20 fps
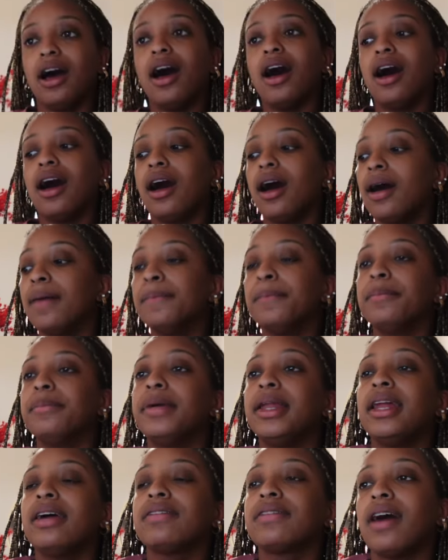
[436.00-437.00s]

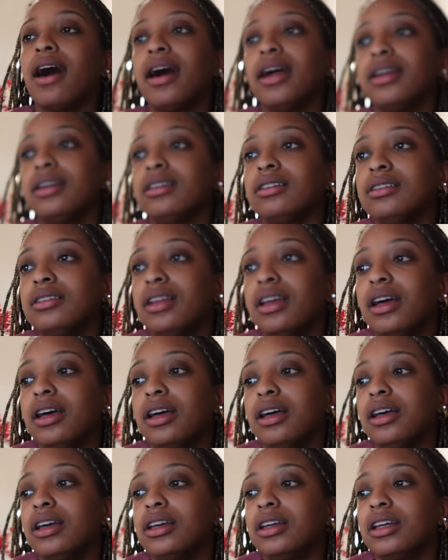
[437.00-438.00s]
But I've gotten
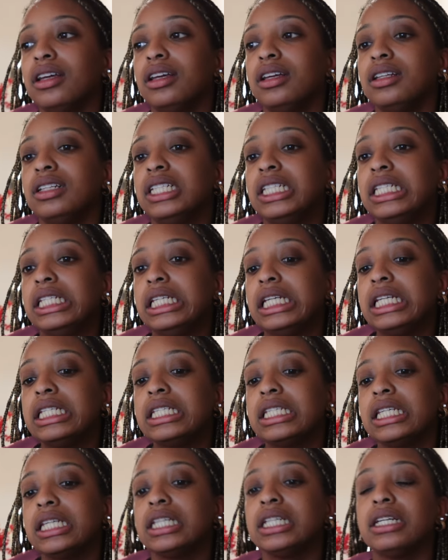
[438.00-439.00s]
a
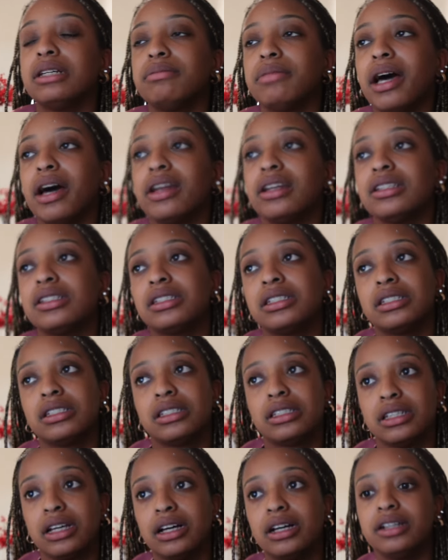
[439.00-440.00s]
decent amount of
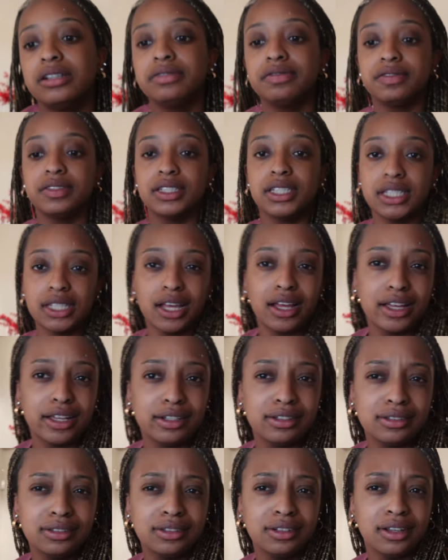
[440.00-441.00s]
stuff
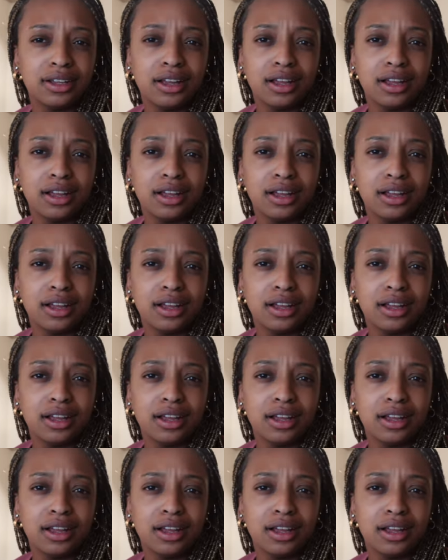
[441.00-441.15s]
done.